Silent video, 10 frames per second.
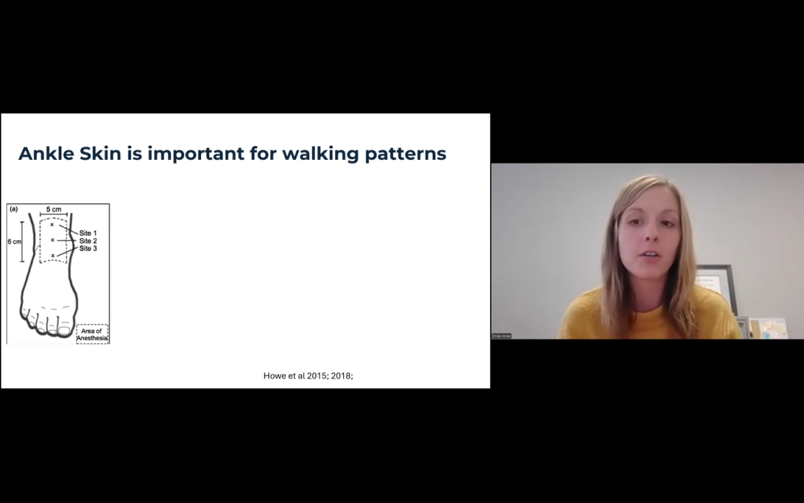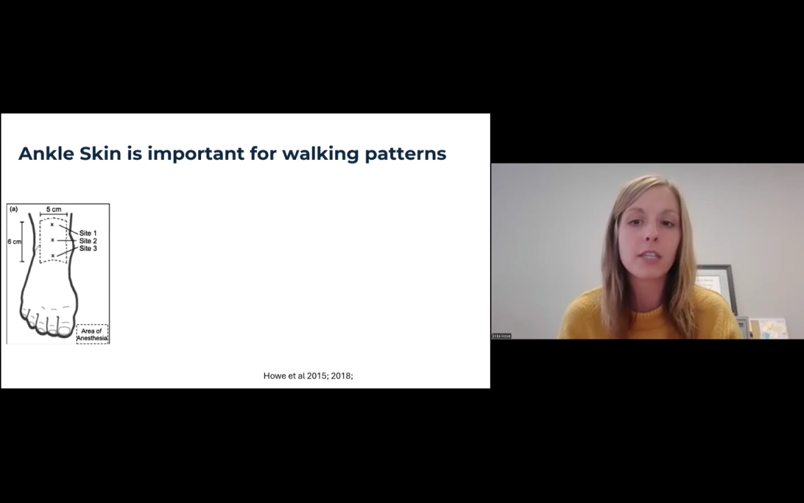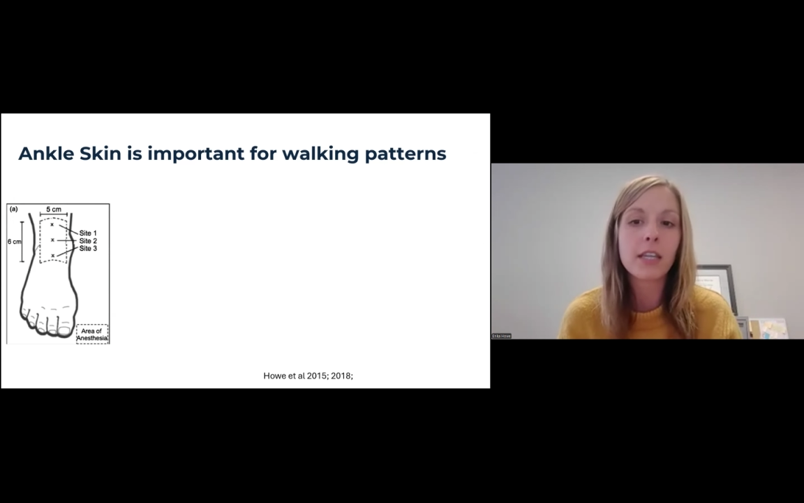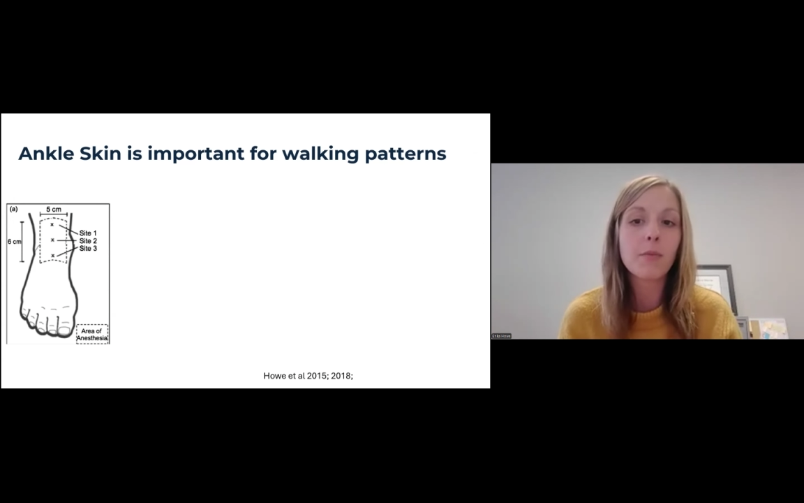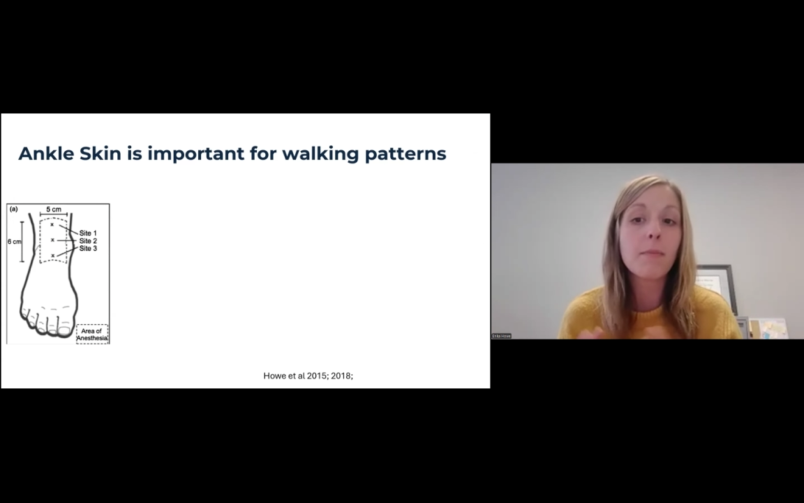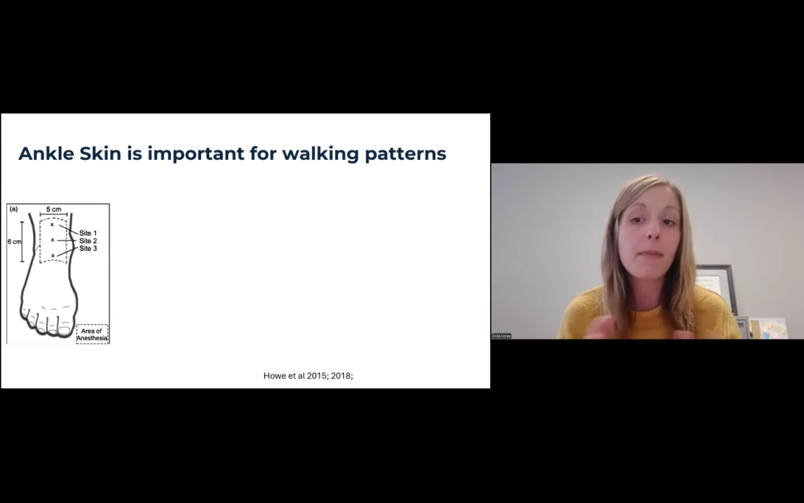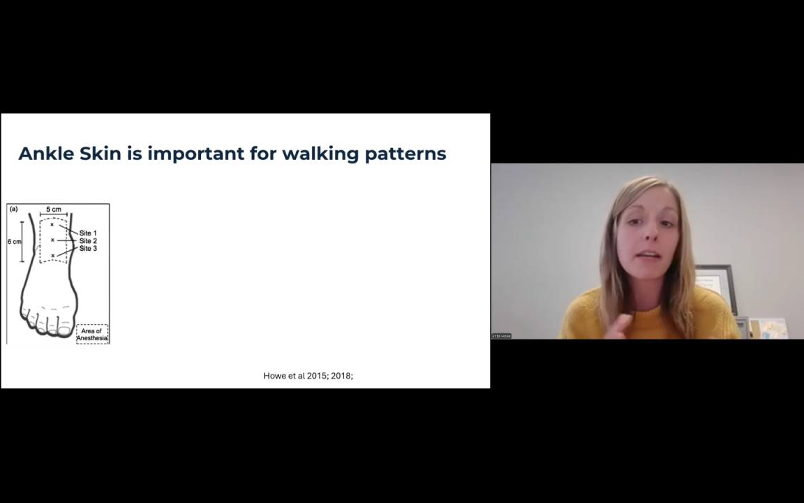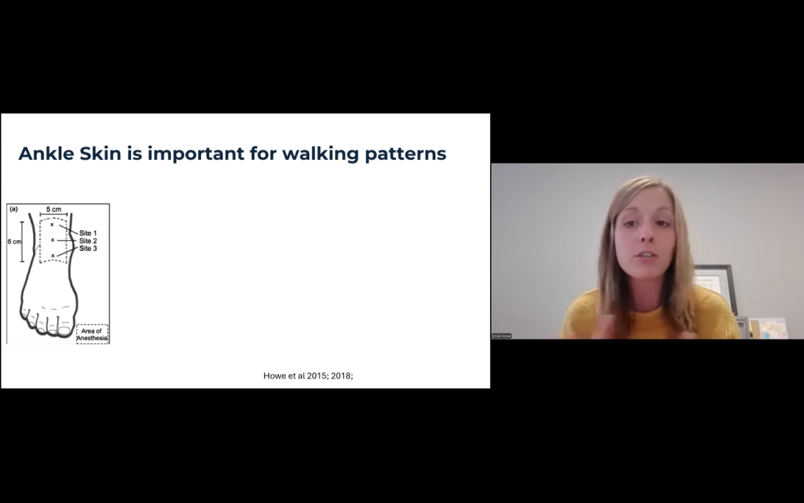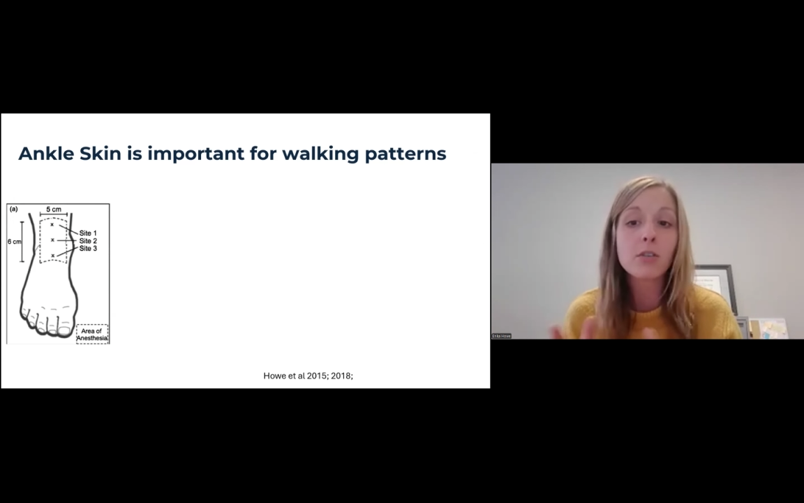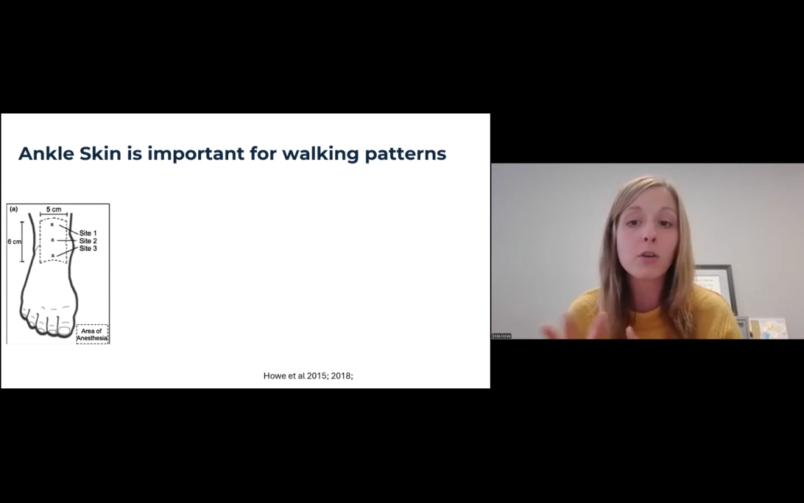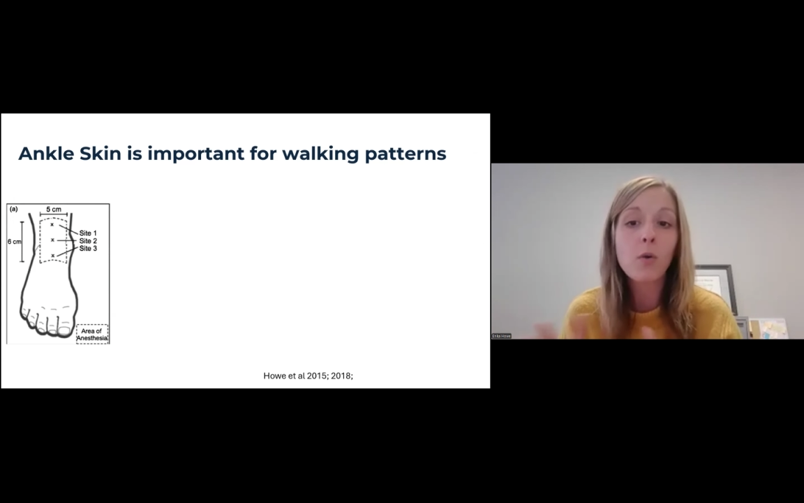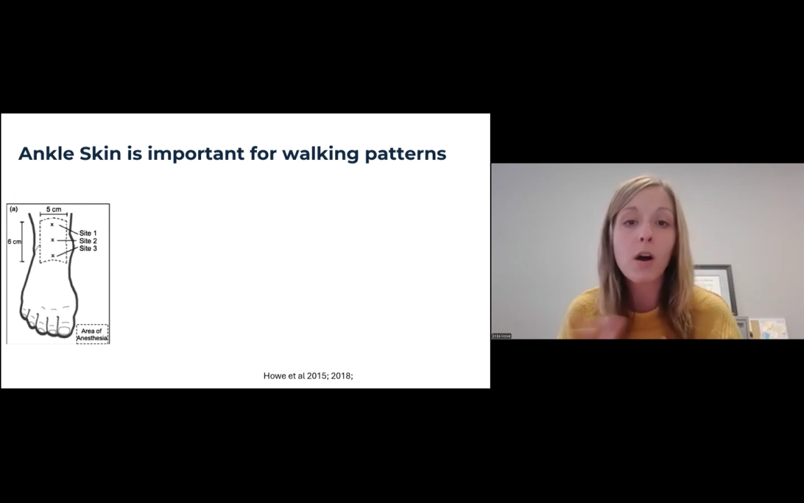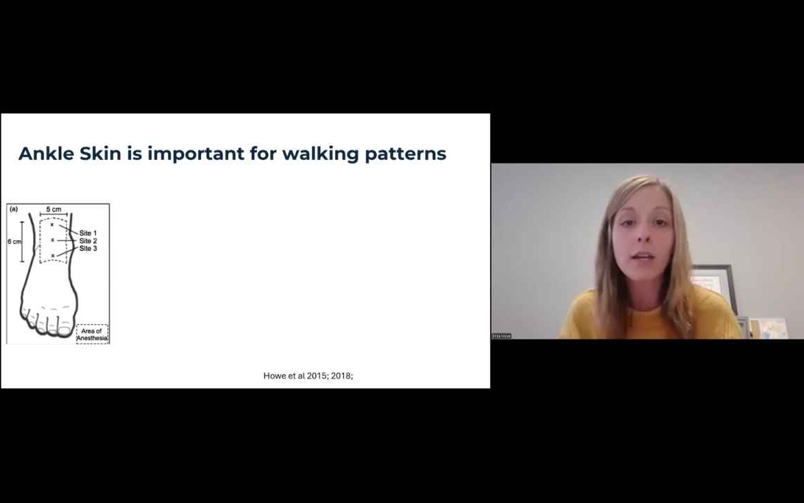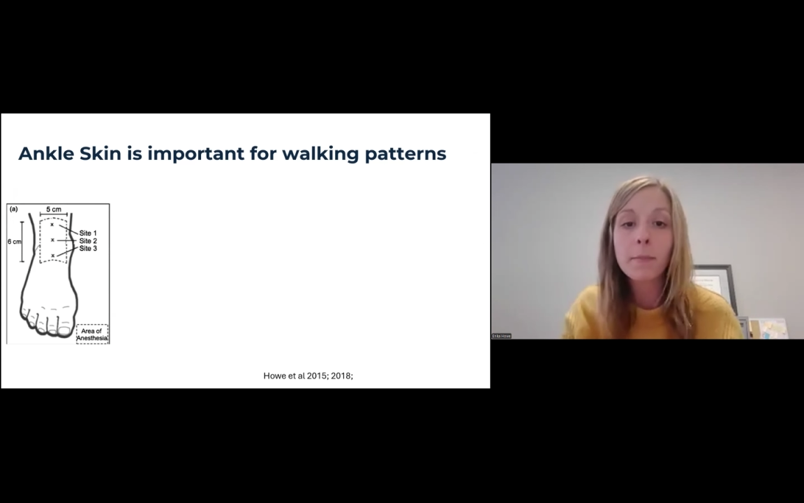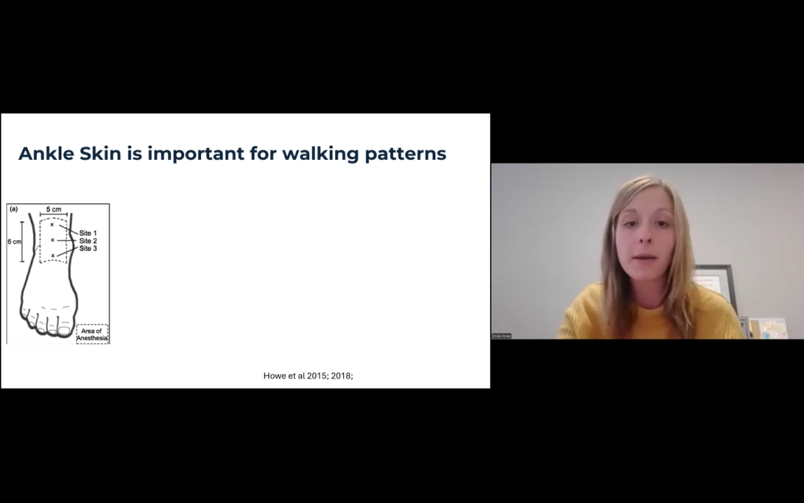and then we measured their
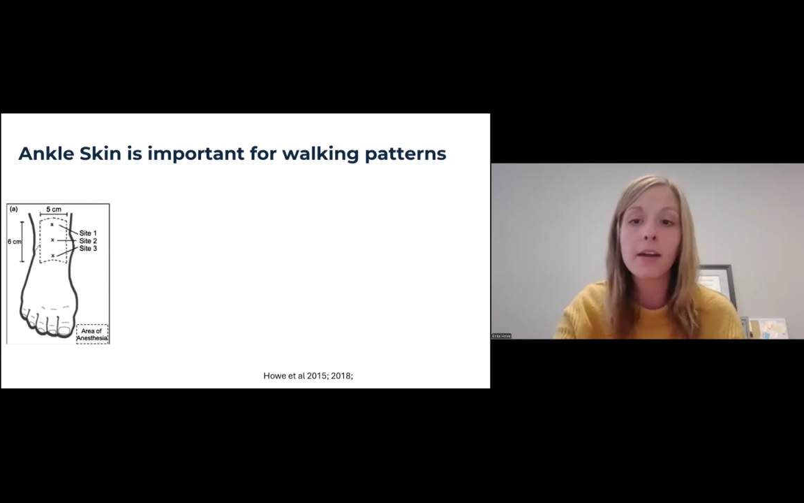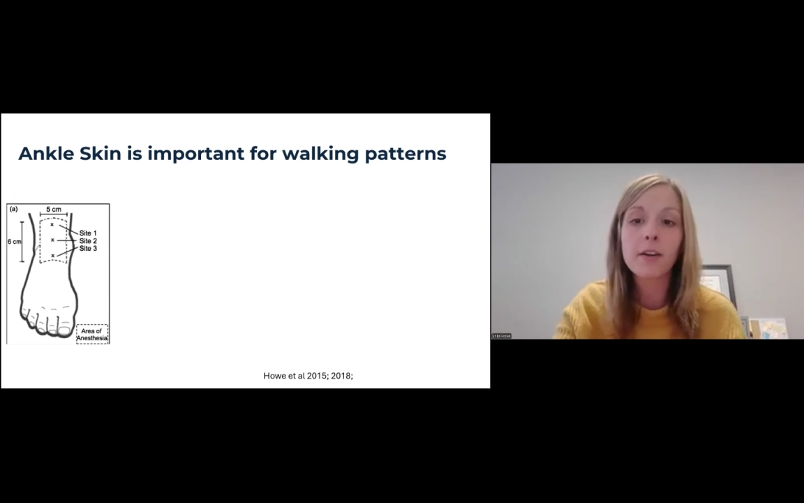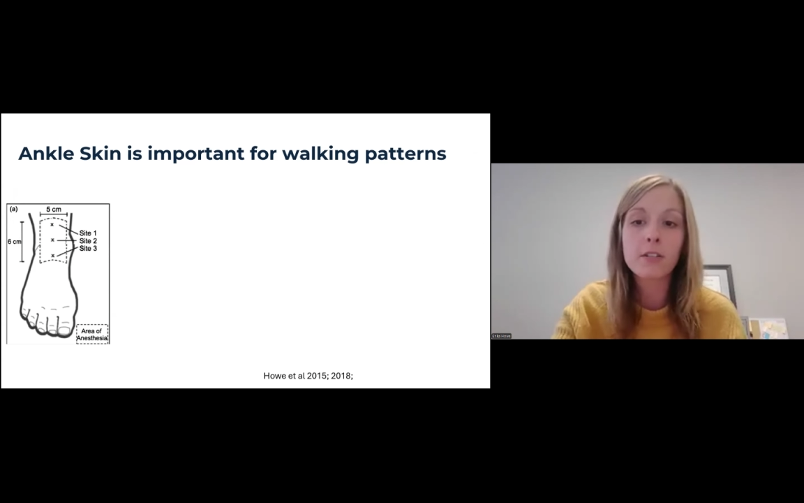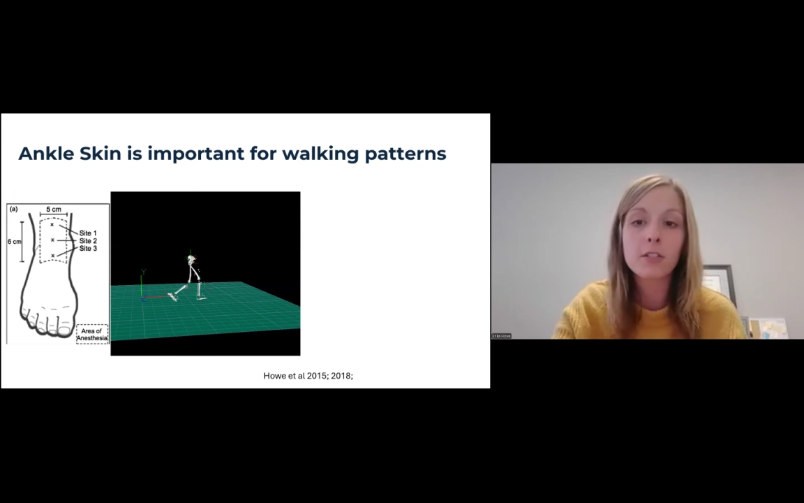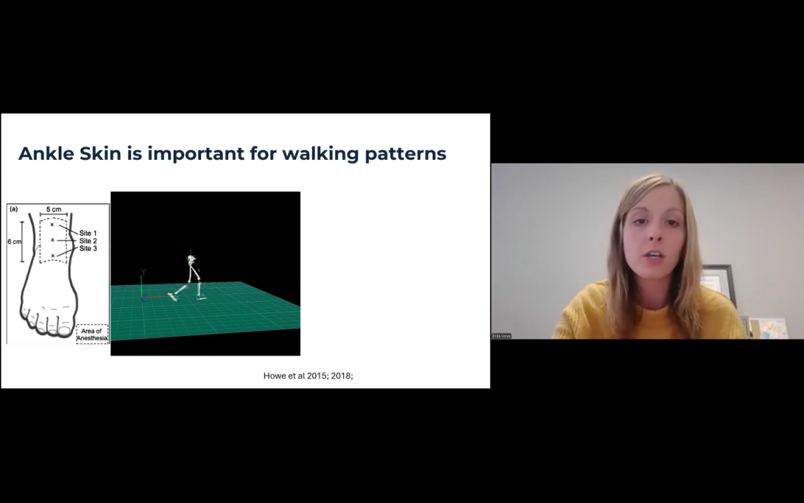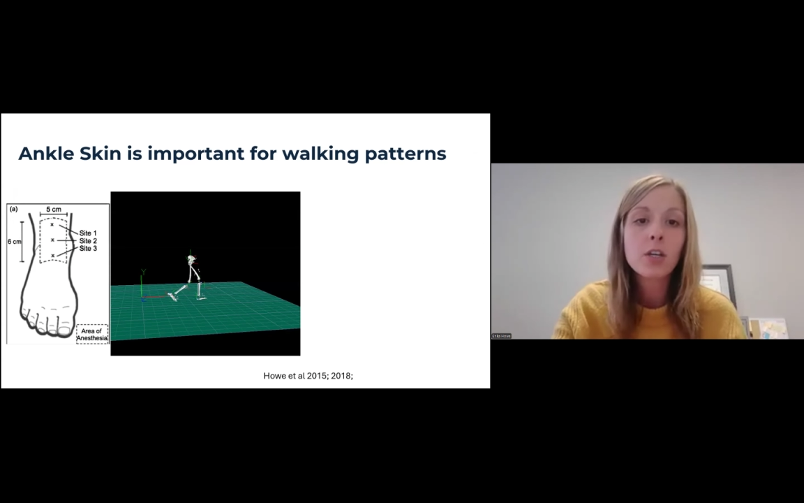walking patterns